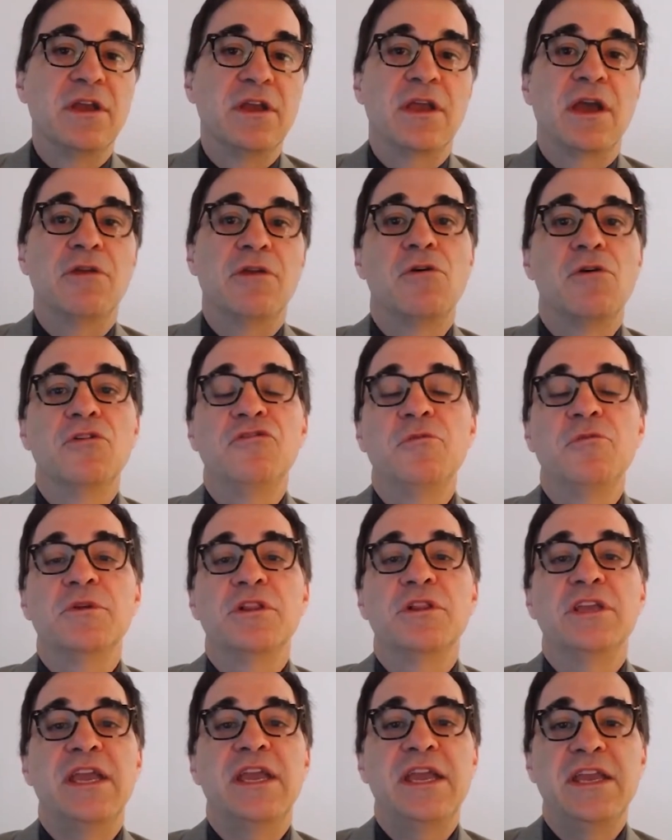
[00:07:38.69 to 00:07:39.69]
and
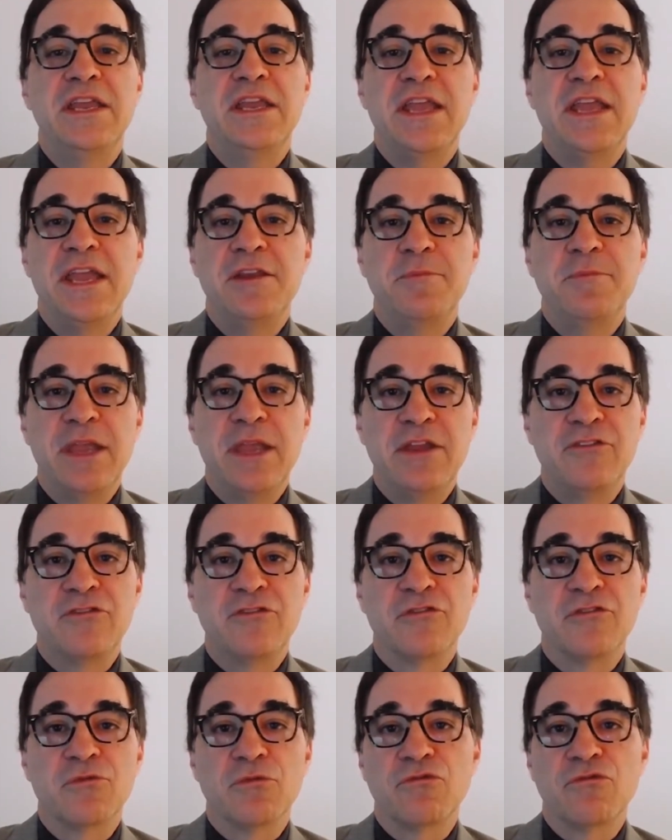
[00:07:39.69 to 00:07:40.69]
ultimately 88
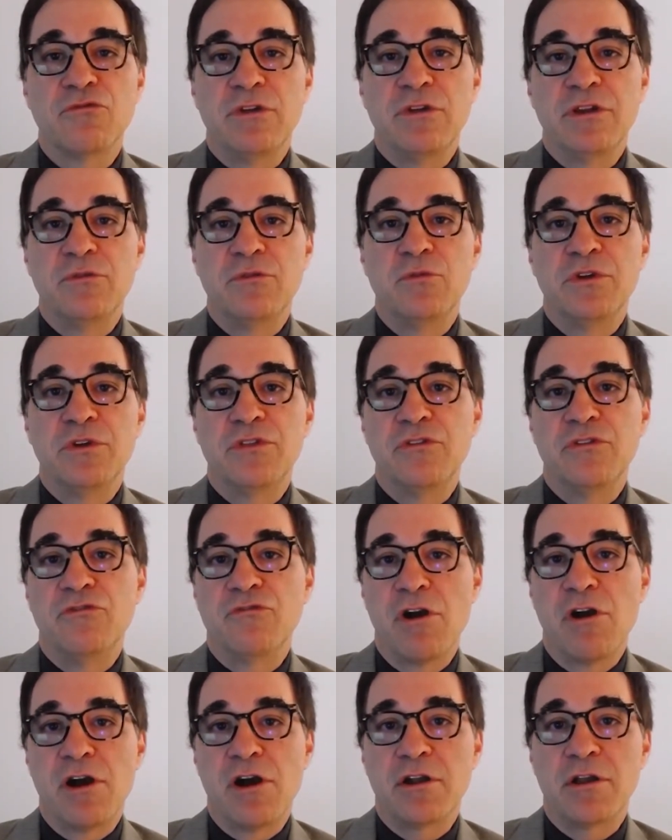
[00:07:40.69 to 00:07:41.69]
patients were treated with the
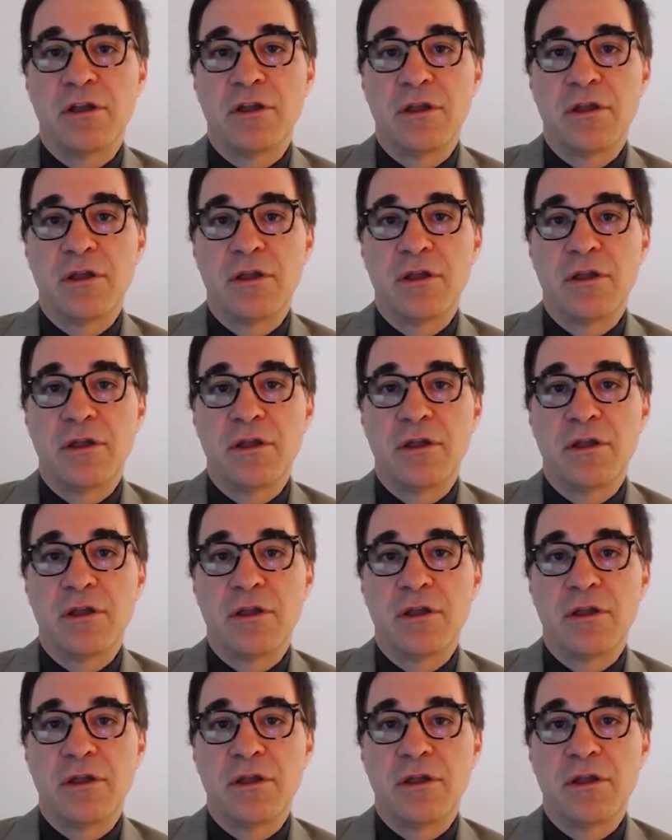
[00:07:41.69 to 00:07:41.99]
drug.